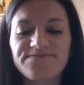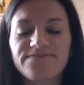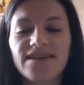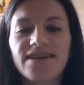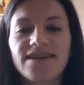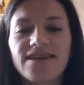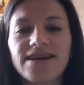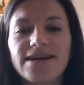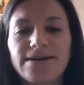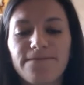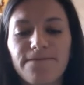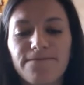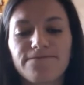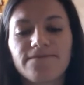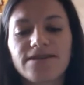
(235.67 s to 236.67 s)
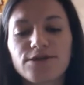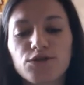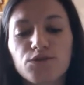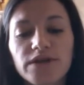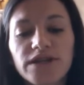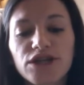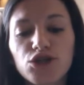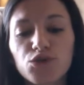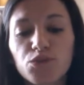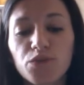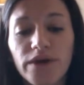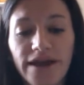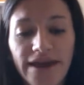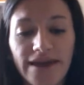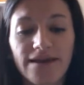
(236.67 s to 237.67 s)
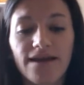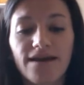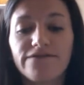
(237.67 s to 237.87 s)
Yeah, the Swedish way